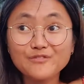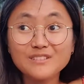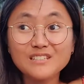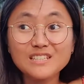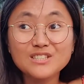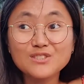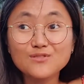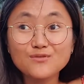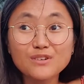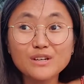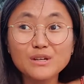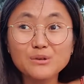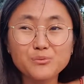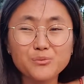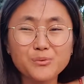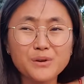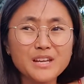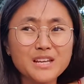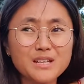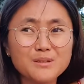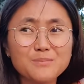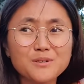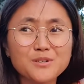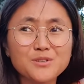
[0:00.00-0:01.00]
it's very
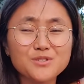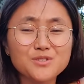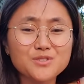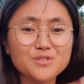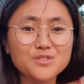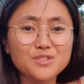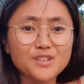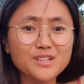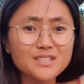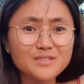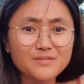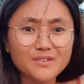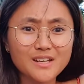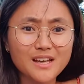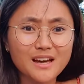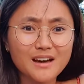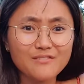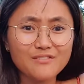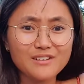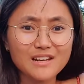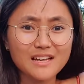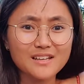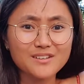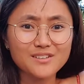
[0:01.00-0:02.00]
weird because you don't even
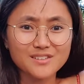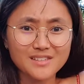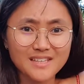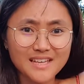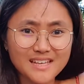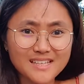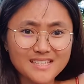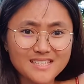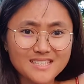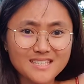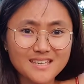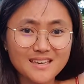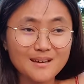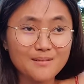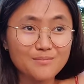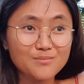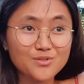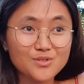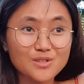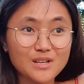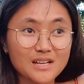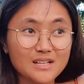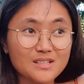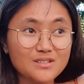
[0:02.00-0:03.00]
have like an
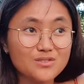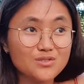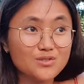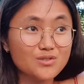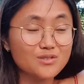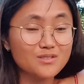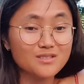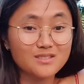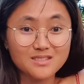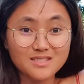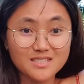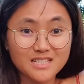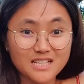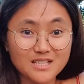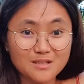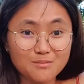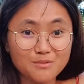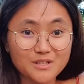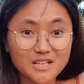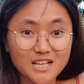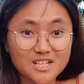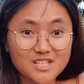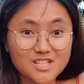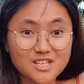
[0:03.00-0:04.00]
ATM to like take
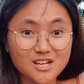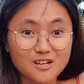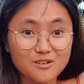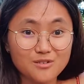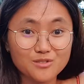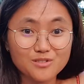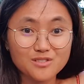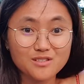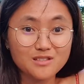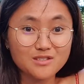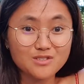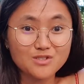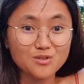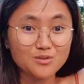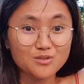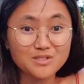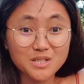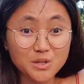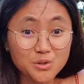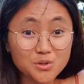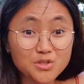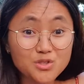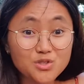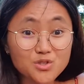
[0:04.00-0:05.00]
some cash out. So
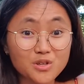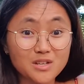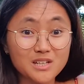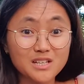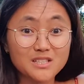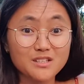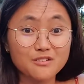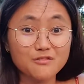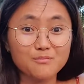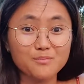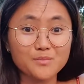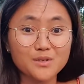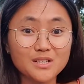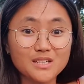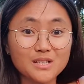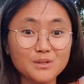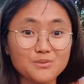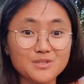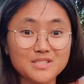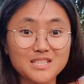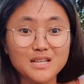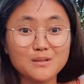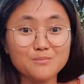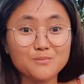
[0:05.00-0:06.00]
they could do a lot of money
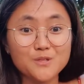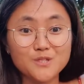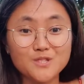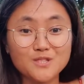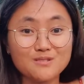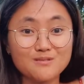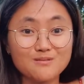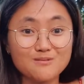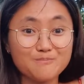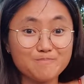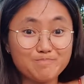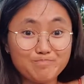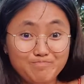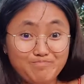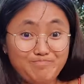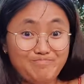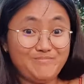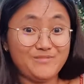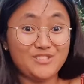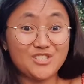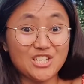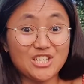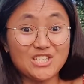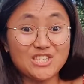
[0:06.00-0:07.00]
with that, but
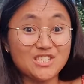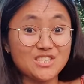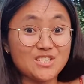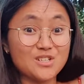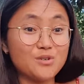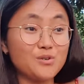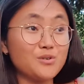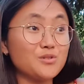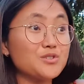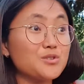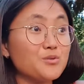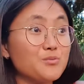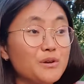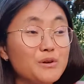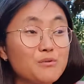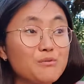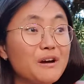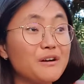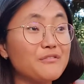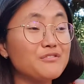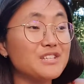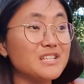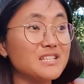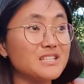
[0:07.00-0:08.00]
just no. So we
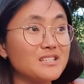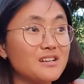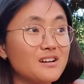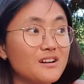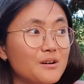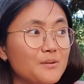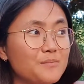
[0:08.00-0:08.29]
arrived in